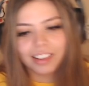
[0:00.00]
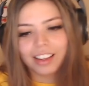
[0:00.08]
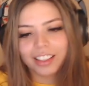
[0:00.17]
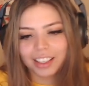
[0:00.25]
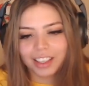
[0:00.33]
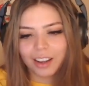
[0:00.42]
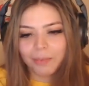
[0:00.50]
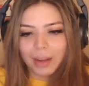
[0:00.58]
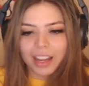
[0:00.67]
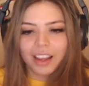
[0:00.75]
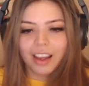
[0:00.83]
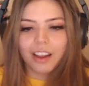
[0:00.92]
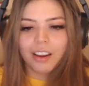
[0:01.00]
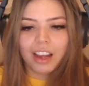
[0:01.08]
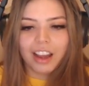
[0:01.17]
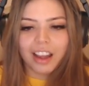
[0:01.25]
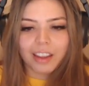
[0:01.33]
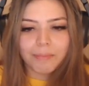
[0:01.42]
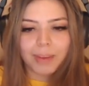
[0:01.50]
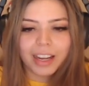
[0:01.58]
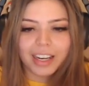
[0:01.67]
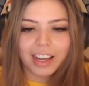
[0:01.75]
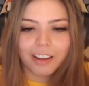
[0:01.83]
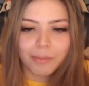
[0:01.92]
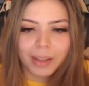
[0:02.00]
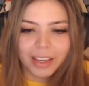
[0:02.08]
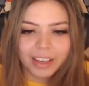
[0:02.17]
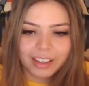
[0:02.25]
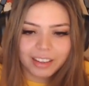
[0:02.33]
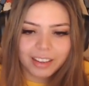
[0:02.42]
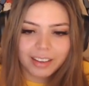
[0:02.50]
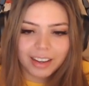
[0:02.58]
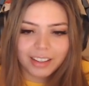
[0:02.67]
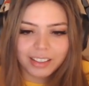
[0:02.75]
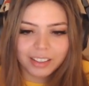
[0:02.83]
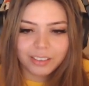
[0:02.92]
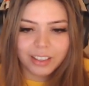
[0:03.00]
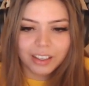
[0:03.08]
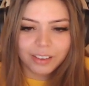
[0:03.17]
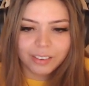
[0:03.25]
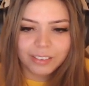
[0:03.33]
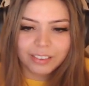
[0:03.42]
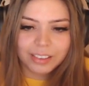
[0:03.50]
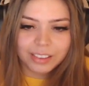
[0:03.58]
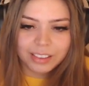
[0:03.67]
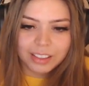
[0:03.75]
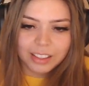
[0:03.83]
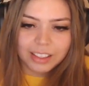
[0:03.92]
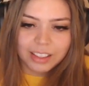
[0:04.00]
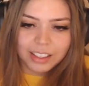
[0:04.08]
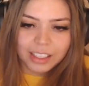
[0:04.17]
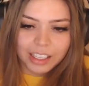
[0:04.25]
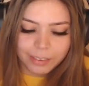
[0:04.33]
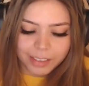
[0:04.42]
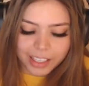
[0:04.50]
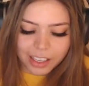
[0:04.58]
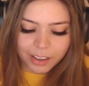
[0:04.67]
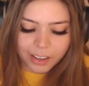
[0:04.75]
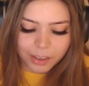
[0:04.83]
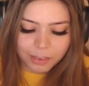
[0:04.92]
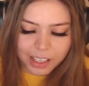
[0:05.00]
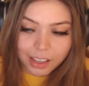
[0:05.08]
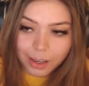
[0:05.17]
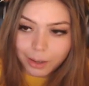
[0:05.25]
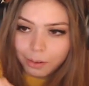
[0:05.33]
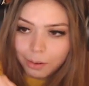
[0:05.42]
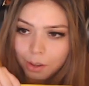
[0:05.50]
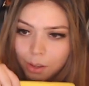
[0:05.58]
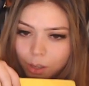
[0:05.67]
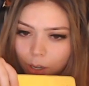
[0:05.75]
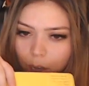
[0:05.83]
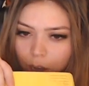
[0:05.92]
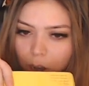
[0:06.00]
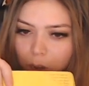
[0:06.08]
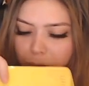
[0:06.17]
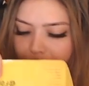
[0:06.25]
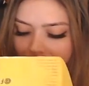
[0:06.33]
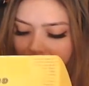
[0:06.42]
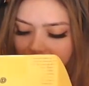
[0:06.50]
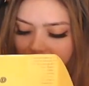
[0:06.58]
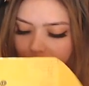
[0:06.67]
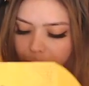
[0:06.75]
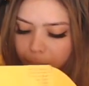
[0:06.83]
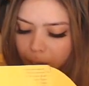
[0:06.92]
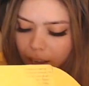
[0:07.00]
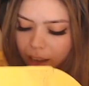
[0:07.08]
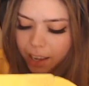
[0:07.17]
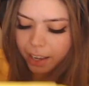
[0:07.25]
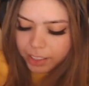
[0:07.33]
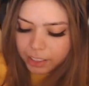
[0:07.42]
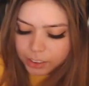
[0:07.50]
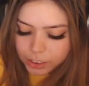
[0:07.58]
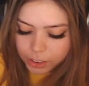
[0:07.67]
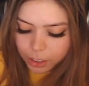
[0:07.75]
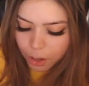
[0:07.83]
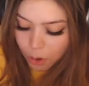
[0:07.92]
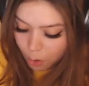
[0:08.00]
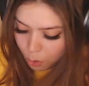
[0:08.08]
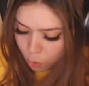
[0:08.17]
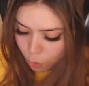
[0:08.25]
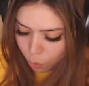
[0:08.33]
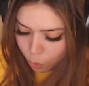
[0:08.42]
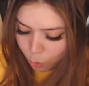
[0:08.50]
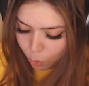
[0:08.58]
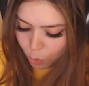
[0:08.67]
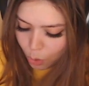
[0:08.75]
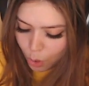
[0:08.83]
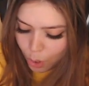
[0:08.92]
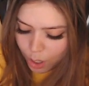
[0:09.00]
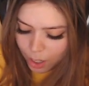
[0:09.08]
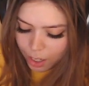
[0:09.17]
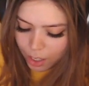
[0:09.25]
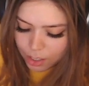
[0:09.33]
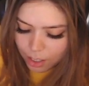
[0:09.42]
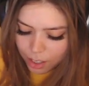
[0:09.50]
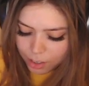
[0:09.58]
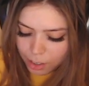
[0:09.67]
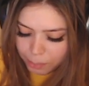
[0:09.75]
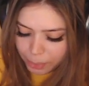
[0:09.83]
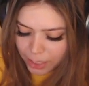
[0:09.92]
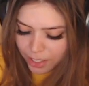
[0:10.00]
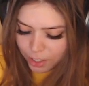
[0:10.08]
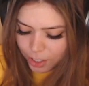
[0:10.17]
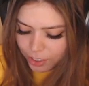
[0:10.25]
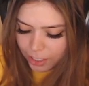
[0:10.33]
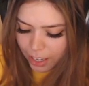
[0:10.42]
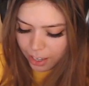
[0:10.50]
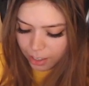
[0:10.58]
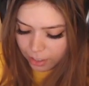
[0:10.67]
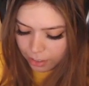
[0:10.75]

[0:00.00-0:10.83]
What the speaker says: I think I might. I might have been. I don't know. Here we go. Here we go. Opening the box. Oh, it's another Blizzard thing.